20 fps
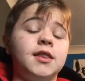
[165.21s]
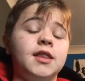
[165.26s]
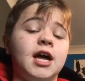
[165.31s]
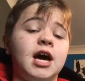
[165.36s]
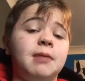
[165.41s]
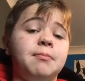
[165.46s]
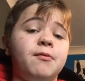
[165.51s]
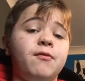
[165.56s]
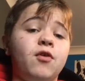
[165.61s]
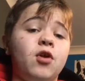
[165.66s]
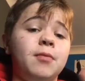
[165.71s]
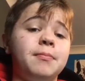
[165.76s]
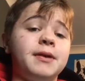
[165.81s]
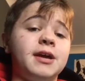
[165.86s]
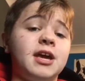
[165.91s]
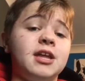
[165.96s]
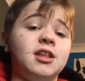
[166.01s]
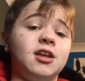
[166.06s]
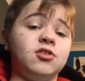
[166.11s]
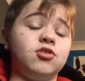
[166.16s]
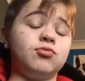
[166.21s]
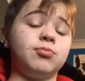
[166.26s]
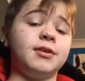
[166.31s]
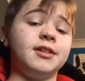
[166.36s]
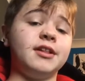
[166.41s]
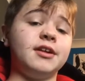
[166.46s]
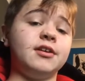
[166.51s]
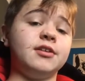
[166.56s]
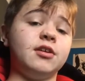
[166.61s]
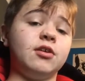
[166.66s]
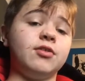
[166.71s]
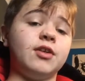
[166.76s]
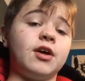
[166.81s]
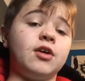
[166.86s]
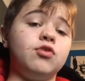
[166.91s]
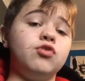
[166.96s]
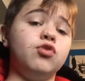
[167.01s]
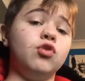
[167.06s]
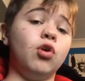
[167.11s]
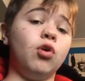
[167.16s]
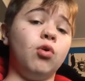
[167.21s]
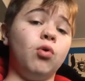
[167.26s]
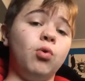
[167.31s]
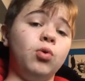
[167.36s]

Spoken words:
Now, before I begin, I just want to let you know that not